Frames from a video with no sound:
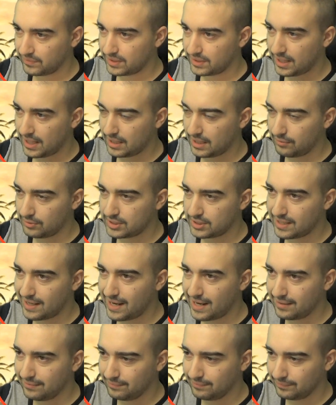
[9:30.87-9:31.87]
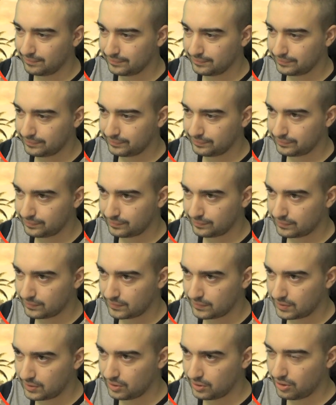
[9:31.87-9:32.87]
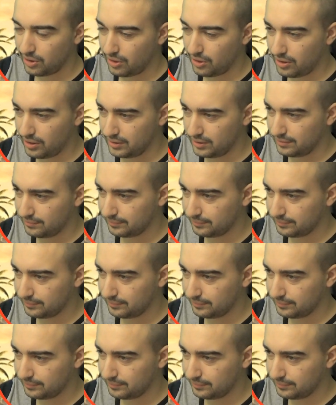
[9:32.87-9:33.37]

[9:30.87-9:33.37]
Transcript: Okay, level 10. Good.